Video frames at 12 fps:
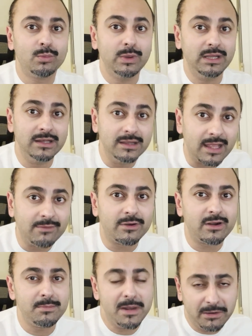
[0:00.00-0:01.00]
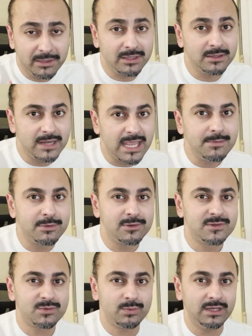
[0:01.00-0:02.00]
We love our American
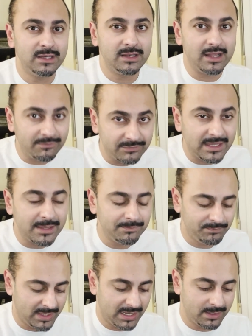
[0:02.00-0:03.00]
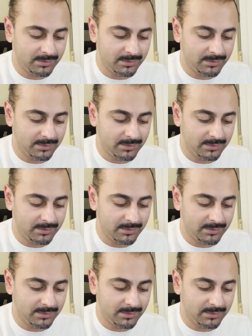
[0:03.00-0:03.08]
neighbors. We love them.